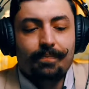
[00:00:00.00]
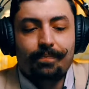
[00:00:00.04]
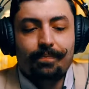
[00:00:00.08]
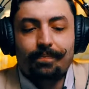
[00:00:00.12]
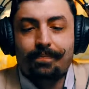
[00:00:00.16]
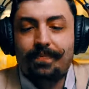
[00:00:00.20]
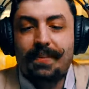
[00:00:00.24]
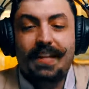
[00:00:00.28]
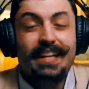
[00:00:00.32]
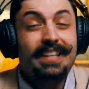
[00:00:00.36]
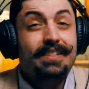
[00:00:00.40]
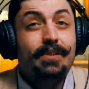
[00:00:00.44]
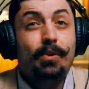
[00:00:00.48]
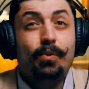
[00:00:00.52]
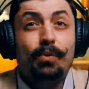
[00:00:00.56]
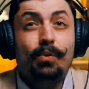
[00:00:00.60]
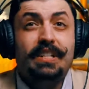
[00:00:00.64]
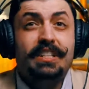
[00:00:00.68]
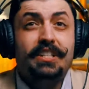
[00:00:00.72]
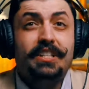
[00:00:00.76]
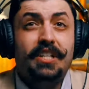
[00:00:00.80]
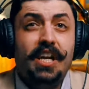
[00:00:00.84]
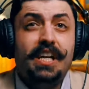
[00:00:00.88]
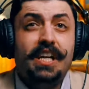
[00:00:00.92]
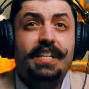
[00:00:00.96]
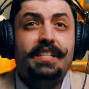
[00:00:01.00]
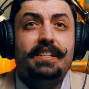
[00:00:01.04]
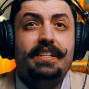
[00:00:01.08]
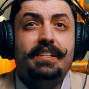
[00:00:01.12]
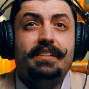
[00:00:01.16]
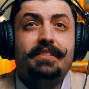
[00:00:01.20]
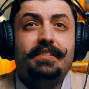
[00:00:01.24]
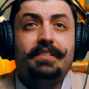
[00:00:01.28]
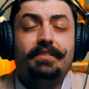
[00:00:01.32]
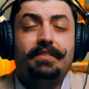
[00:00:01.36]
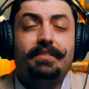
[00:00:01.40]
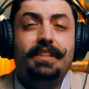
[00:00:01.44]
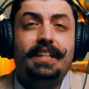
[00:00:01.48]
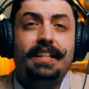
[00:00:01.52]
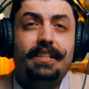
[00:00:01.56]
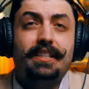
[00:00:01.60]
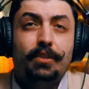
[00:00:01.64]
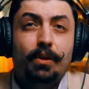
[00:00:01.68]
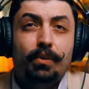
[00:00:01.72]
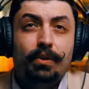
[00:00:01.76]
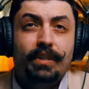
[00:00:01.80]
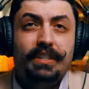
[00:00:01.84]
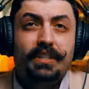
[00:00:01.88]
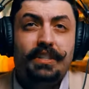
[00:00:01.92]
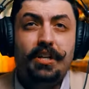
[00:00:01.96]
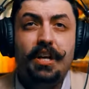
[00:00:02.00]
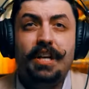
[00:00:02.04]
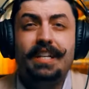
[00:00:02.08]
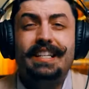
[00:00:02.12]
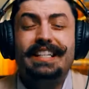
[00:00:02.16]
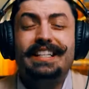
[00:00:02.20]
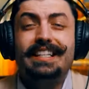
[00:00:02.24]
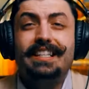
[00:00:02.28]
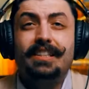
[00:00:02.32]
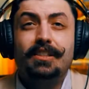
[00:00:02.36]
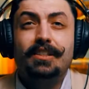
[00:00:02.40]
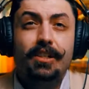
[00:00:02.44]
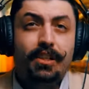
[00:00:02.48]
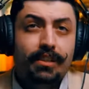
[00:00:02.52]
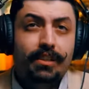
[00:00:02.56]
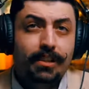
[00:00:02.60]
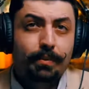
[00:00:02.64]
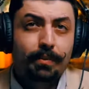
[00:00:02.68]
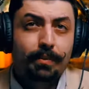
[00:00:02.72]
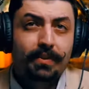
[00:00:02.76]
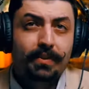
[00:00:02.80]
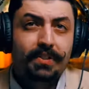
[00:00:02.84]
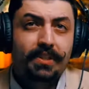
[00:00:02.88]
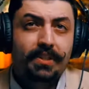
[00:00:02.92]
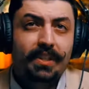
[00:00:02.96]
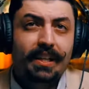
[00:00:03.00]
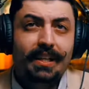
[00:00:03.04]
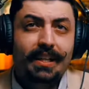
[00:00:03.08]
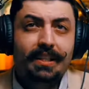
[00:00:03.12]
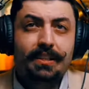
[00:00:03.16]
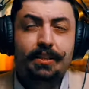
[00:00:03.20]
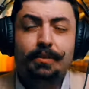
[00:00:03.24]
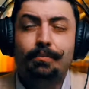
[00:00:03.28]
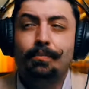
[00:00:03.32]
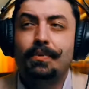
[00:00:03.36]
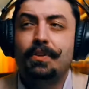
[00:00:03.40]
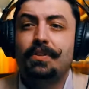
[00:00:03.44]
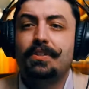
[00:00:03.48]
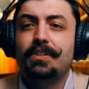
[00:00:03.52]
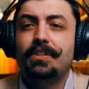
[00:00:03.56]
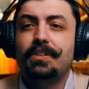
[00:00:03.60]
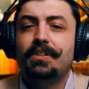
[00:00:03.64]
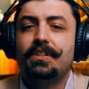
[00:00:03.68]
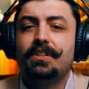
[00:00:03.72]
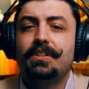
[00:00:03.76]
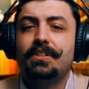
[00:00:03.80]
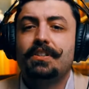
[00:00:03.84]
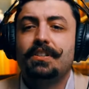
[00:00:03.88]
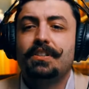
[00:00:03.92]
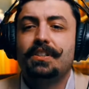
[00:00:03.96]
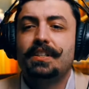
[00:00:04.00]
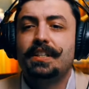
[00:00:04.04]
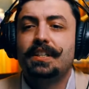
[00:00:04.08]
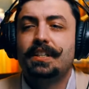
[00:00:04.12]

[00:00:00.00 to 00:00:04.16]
it's always changing, right? It's always changing. Customers are getting smarter.